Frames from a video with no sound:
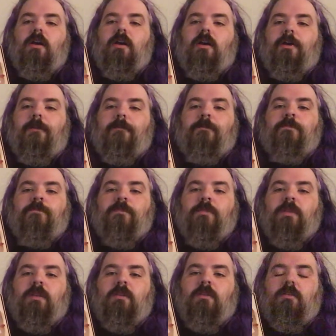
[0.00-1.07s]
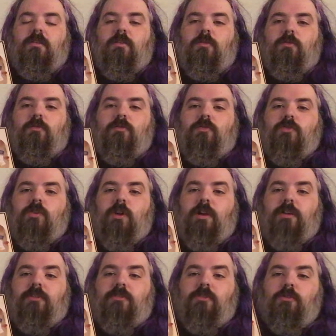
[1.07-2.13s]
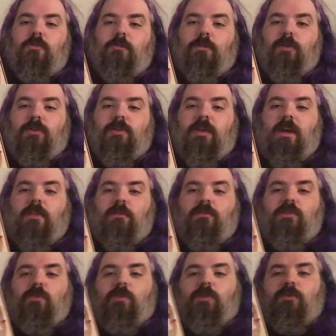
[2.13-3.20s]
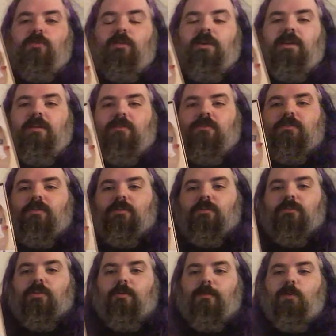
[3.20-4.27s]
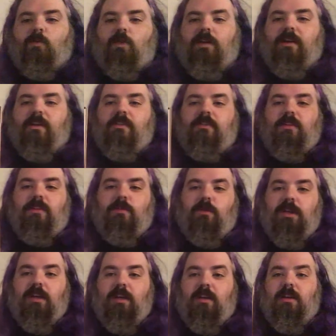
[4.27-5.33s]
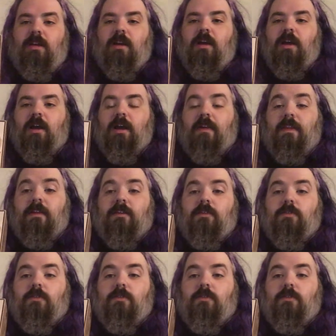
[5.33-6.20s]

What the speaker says: You know, trying to put together two ingredients to determine what it is that you need, and then